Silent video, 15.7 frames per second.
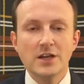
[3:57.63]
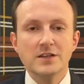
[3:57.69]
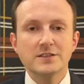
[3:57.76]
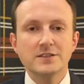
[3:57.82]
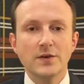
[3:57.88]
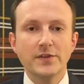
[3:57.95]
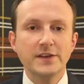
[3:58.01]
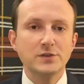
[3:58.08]

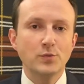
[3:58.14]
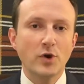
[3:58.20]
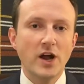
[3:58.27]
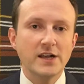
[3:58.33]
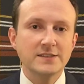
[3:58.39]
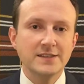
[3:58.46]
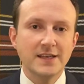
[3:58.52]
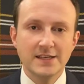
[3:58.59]
So this
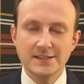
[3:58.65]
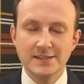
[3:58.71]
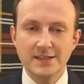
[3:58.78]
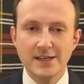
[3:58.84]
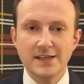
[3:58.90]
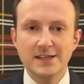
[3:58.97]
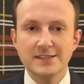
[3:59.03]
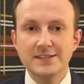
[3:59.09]
process
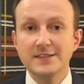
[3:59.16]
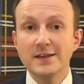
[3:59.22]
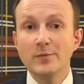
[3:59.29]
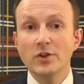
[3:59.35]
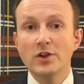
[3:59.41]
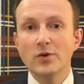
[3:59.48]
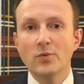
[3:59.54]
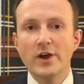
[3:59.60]
is
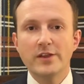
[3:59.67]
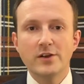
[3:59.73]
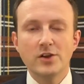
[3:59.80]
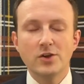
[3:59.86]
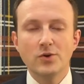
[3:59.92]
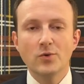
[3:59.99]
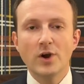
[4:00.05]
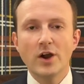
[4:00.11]
similar whether
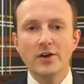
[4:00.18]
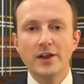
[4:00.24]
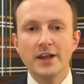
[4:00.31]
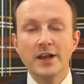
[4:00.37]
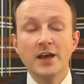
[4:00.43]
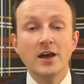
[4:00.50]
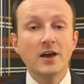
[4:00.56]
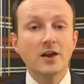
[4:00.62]
you are in